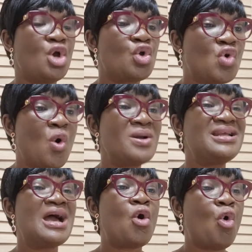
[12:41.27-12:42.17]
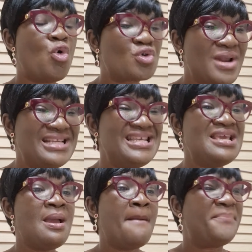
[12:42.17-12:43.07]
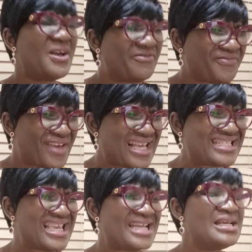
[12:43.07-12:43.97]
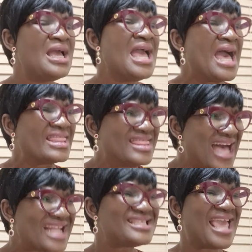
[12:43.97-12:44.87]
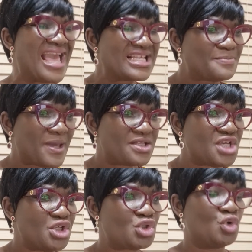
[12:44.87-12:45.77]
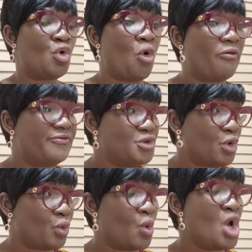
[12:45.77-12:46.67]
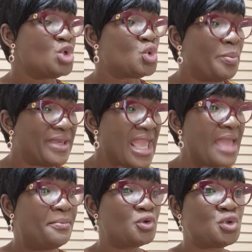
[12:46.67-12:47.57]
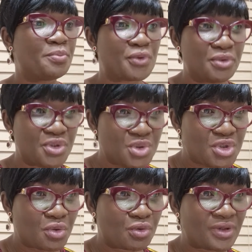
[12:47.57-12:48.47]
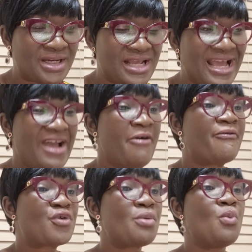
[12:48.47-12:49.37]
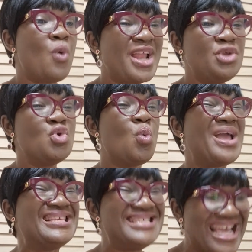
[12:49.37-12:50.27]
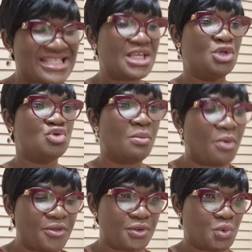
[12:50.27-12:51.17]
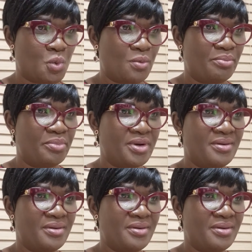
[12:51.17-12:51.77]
God already perfected that expectation of you to be able to produce children from when you were yet in your mother's womb.